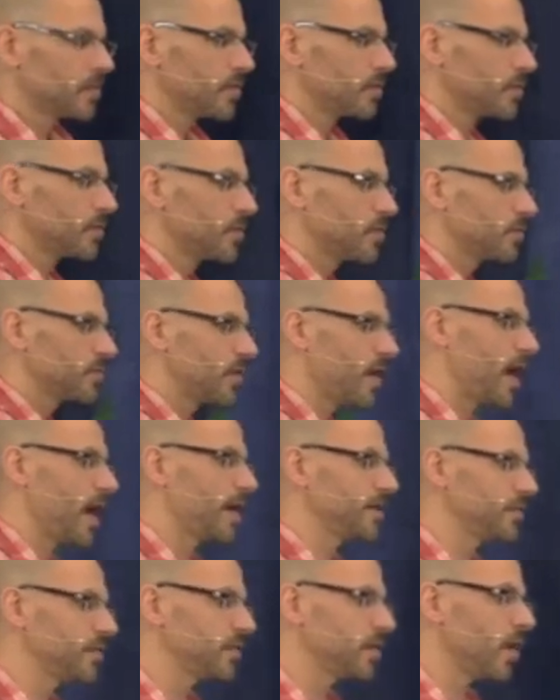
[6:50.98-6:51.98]
So
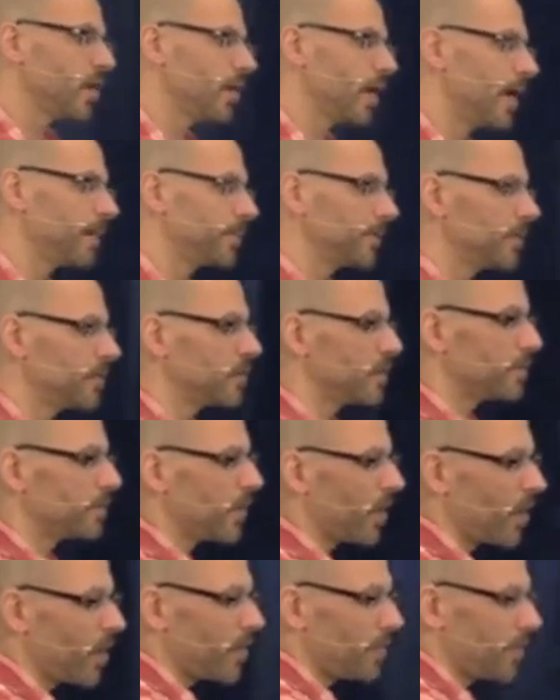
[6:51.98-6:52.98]
Todd, you go up into your
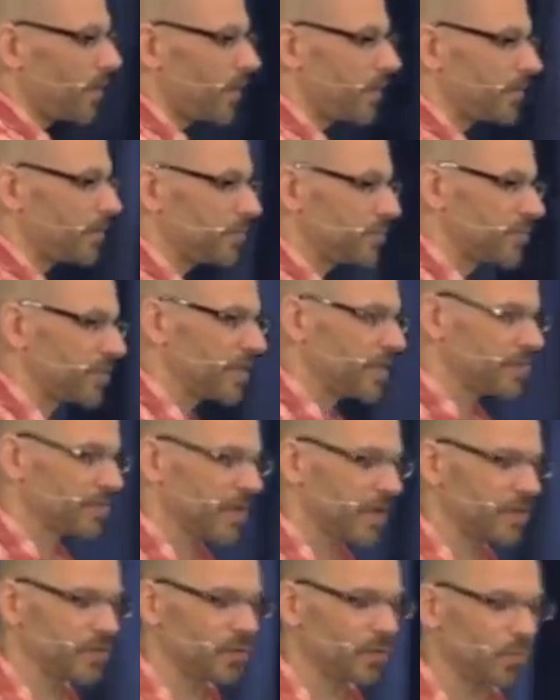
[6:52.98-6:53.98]
apartment, you change
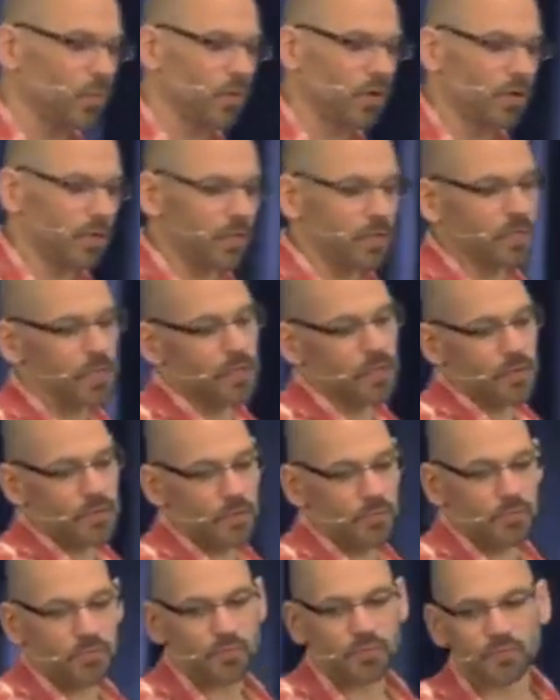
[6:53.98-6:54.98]
out of your work
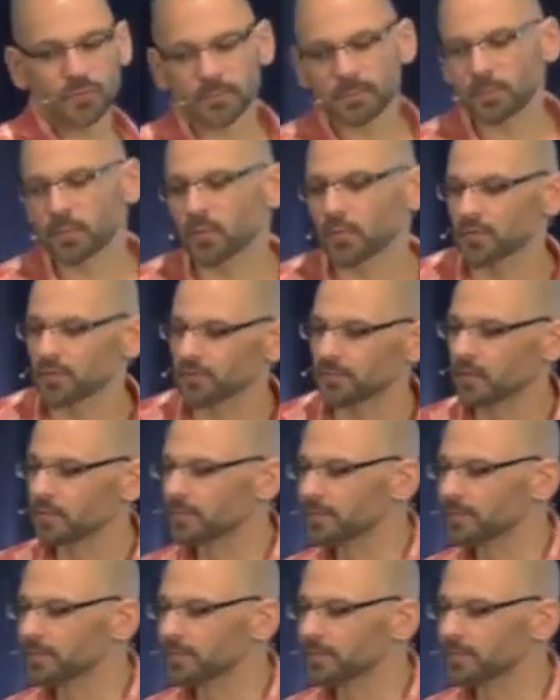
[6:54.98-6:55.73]
clothes, you pour yourself a